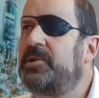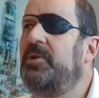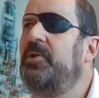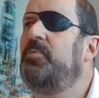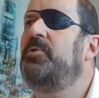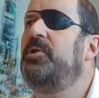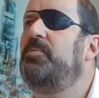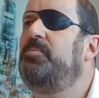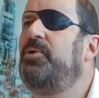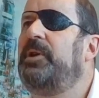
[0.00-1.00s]
So
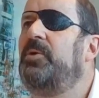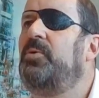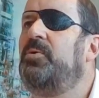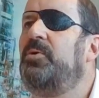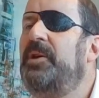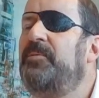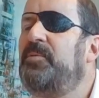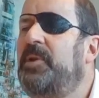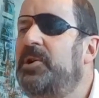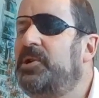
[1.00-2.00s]
you're putting all the
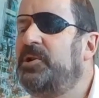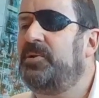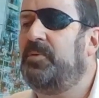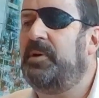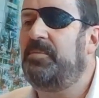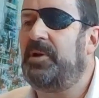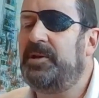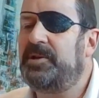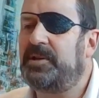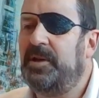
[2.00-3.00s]
information into one
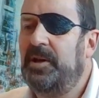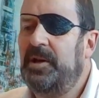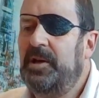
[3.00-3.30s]
place.